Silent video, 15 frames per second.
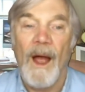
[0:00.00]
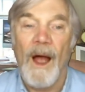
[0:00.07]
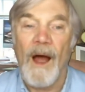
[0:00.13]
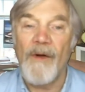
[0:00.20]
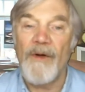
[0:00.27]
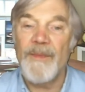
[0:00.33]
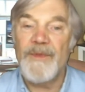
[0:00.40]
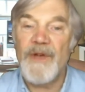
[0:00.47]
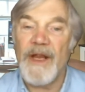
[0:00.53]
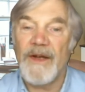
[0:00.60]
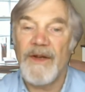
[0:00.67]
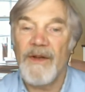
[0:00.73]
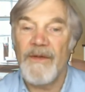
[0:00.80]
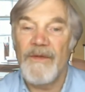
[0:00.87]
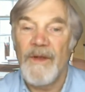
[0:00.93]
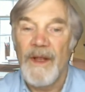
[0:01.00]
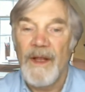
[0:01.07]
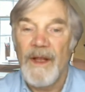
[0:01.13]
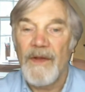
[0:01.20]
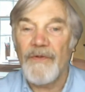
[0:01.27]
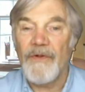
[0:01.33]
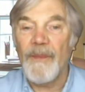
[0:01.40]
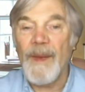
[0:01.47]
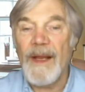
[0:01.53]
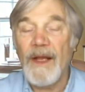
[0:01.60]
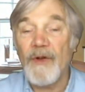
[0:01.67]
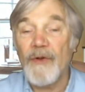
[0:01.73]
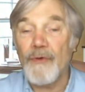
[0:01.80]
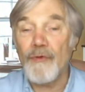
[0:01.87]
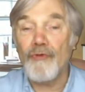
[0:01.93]
"Our objective is to
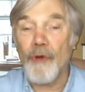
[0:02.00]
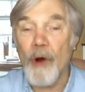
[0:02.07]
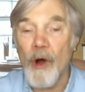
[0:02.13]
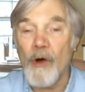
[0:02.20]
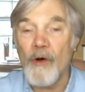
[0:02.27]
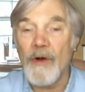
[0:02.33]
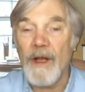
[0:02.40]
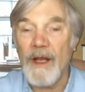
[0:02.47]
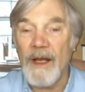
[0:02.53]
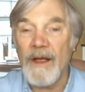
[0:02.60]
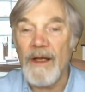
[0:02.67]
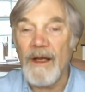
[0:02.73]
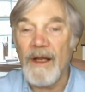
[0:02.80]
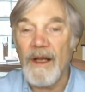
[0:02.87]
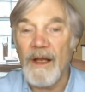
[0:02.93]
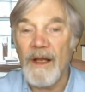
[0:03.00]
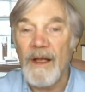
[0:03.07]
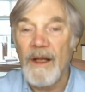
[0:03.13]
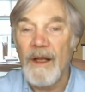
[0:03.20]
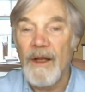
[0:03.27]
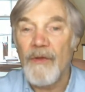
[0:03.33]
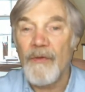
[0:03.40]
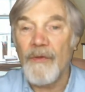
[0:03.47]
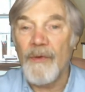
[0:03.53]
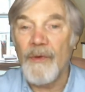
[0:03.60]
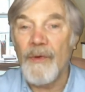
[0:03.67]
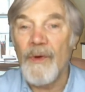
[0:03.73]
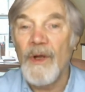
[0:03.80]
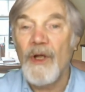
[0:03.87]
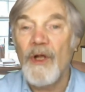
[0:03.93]
make a strong India
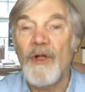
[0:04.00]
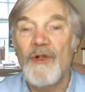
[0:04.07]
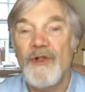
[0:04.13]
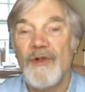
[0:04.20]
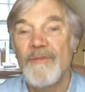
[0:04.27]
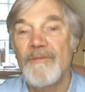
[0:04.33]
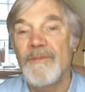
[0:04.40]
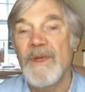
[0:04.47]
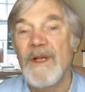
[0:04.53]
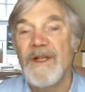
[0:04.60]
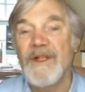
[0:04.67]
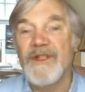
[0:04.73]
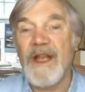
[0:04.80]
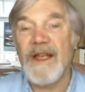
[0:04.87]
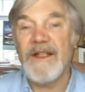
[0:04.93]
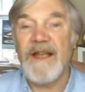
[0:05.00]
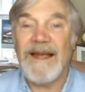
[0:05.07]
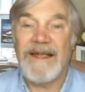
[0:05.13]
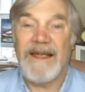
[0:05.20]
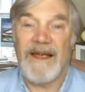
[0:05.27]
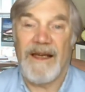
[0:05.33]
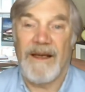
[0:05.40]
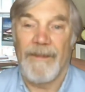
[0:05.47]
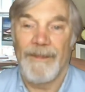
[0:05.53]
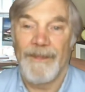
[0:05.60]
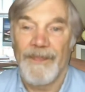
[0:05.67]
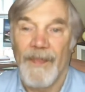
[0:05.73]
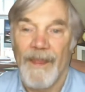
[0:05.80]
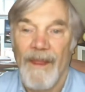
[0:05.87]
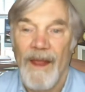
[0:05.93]
through Uttam Santati.
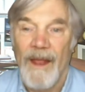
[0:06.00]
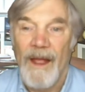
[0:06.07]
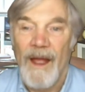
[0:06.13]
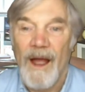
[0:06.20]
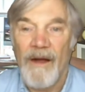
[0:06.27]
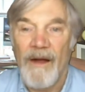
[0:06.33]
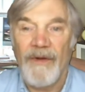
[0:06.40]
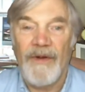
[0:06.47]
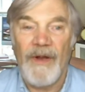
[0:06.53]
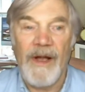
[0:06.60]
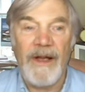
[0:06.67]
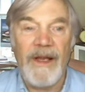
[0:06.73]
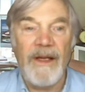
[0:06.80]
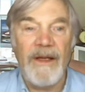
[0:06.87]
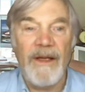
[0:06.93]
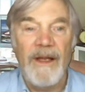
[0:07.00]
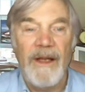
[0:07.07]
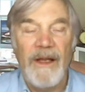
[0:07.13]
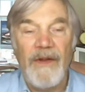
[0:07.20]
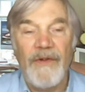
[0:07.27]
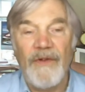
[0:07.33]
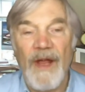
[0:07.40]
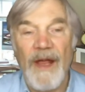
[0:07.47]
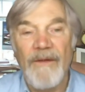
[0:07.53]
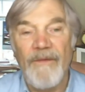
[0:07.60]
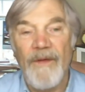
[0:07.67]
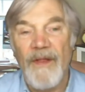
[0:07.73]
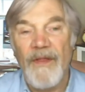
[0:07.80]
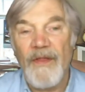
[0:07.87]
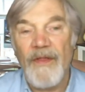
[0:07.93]
Our target is to
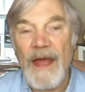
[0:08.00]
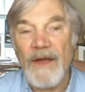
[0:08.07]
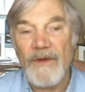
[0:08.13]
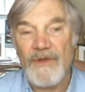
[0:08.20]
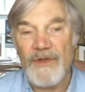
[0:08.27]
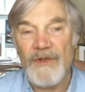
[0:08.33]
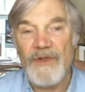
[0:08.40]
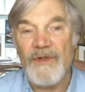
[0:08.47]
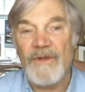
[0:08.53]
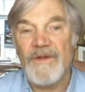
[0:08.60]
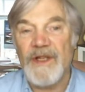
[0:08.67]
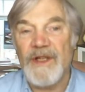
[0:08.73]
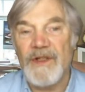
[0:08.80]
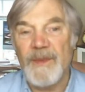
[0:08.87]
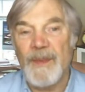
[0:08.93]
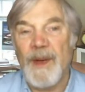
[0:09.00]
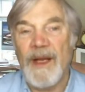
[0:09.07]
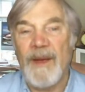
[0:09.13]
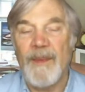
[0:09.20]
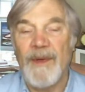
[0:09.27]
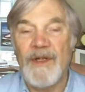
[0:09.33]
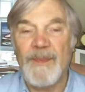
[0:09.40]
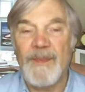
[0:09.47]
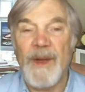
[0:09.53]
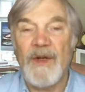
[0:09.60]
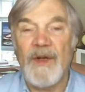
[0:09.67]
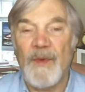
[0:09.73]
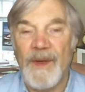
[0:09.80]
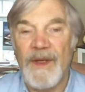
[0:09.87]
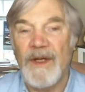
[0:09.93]
have thousands of such babies by
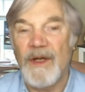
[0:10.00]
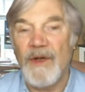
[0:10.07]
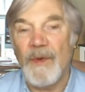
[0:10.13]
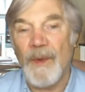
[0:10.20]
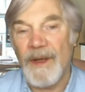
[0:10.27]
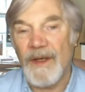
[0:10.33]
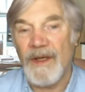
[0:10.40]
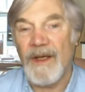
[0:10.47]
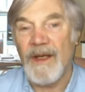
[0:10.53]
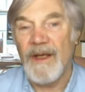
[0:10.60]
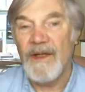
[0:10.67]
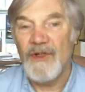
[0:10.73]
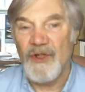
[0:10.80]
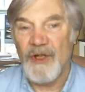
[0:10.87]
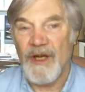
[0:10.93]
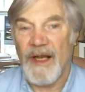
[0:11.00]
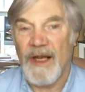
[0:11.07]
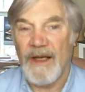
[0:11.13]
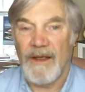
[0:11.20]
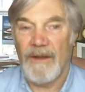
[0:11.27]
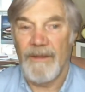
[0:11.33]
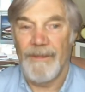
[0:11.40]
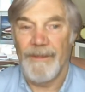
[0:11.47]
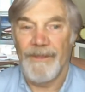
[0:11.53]
2020, she added.